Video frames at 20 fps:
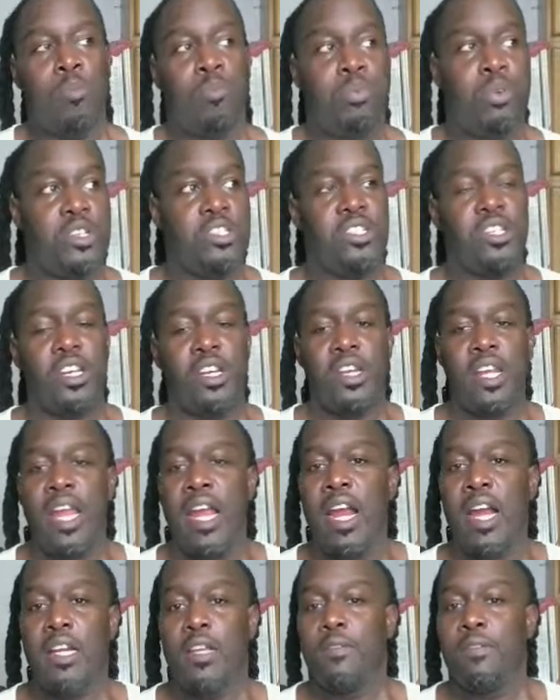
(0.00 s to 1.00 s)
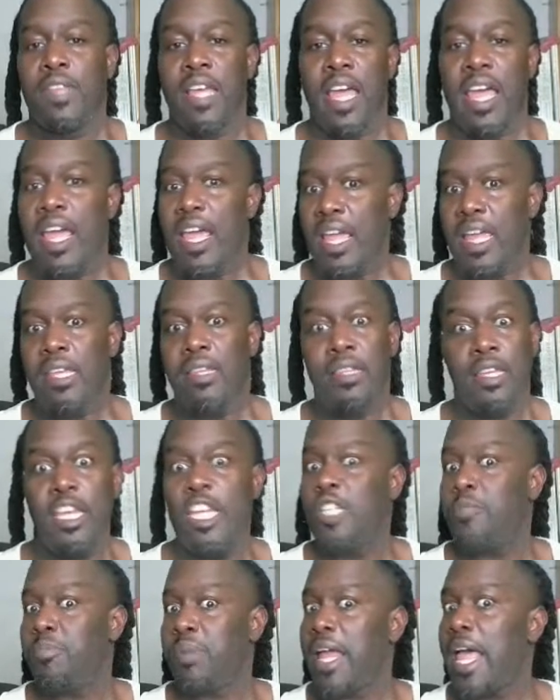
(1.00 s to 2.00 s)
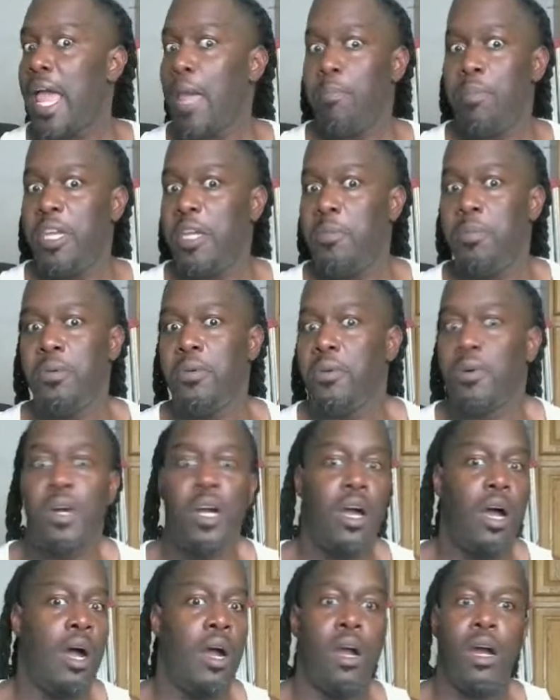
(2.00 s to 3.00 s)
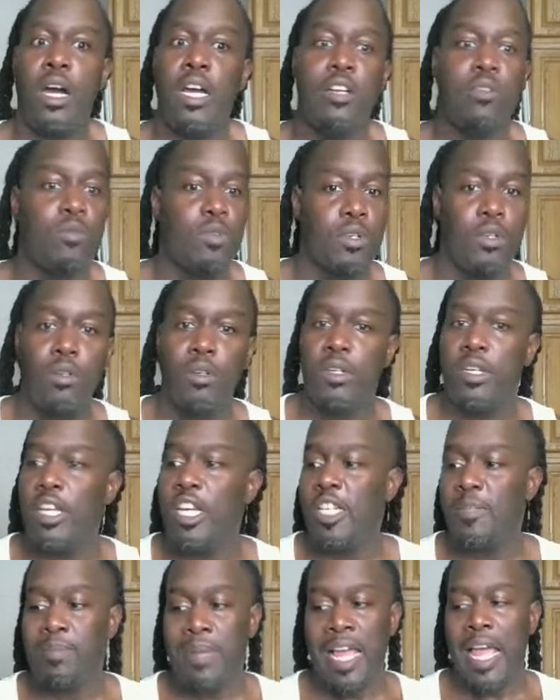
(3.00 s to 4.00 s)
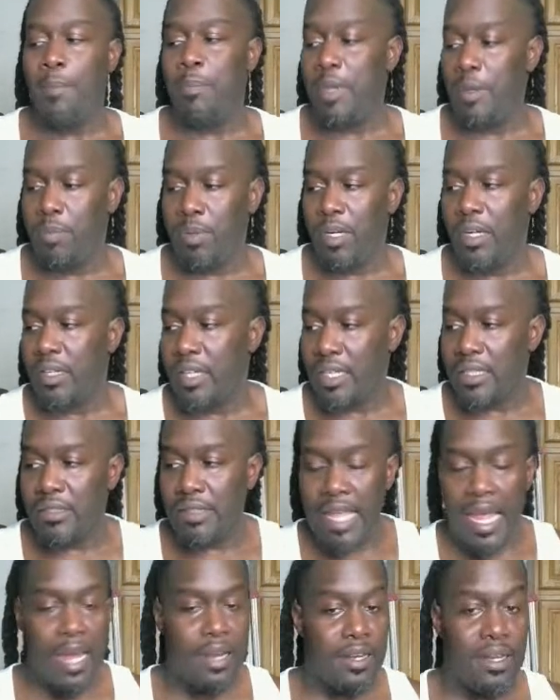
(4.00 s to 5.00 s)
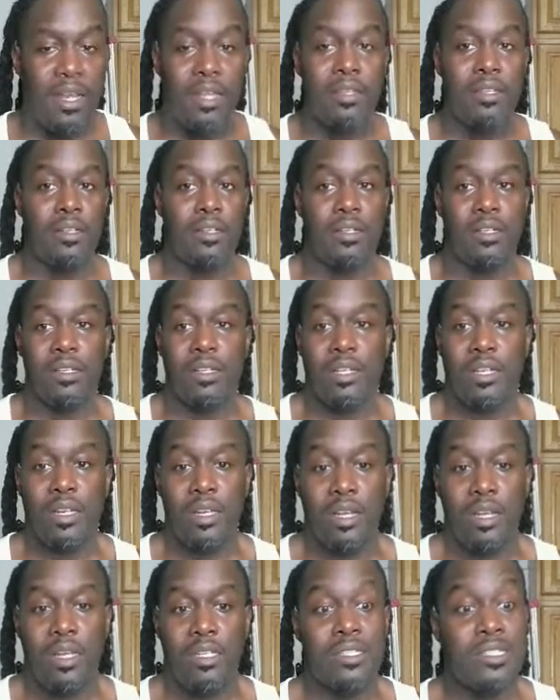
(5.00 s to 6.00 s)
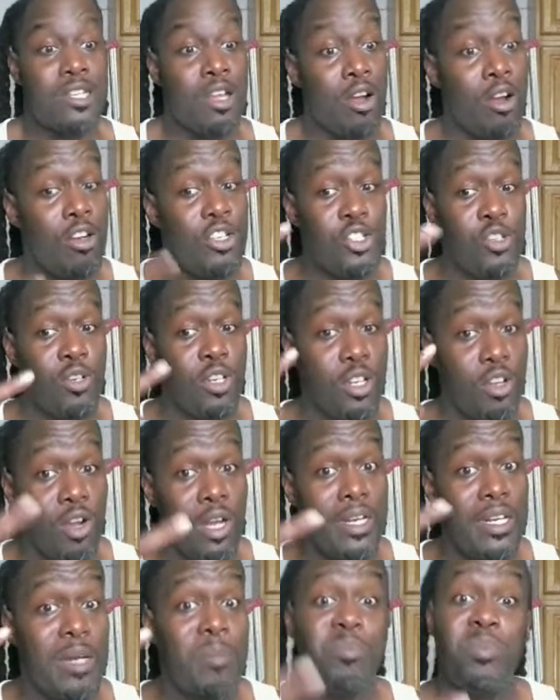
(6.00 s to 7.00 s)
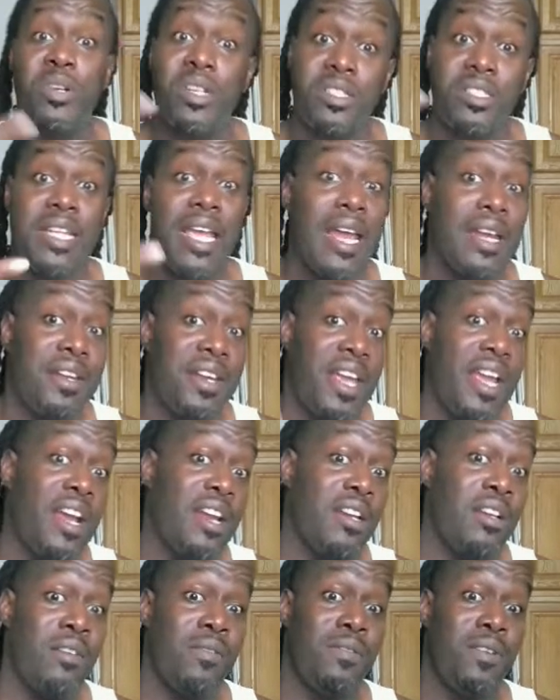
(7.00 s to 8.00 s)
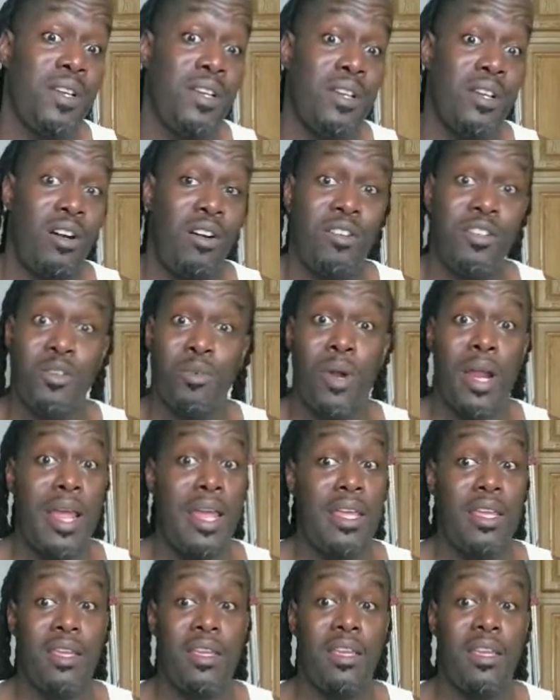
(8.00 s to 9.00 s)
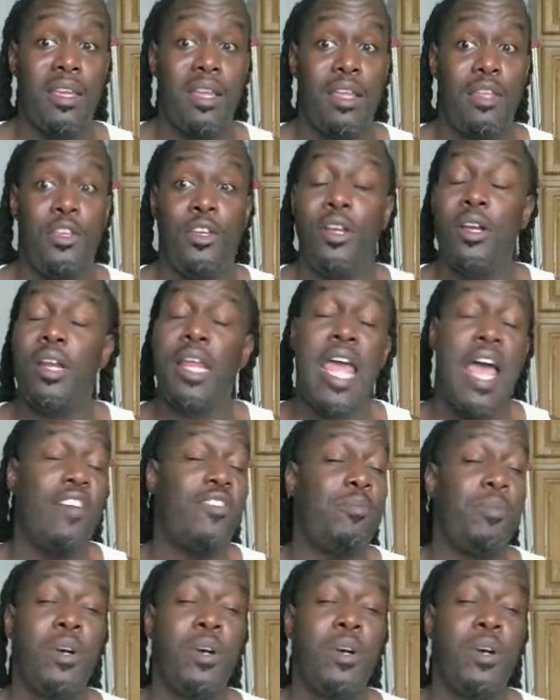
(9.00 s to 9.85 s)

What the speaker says: And then you're pushing the narrative that, hey, these Black people are unruly. These Black people are this, that, and other. As long as you can go out there and push that narrative on the right, you're